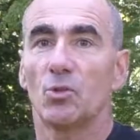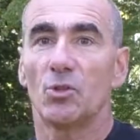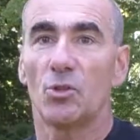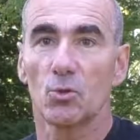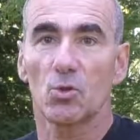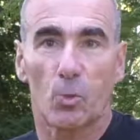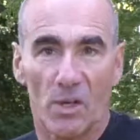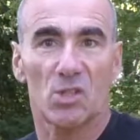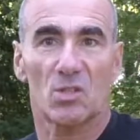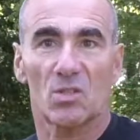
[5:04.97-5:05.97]
use
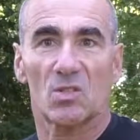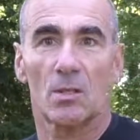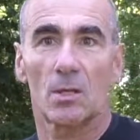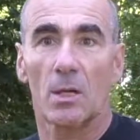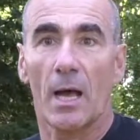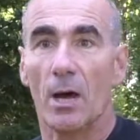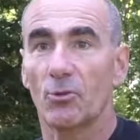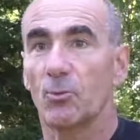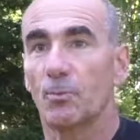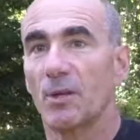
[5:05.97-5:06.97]
questions, how
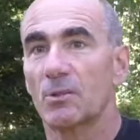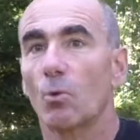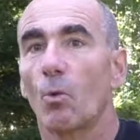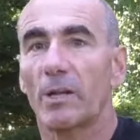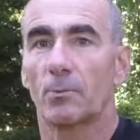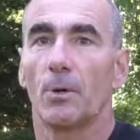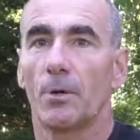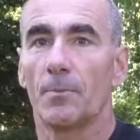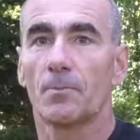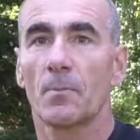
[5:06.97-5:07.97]
to pick the right one,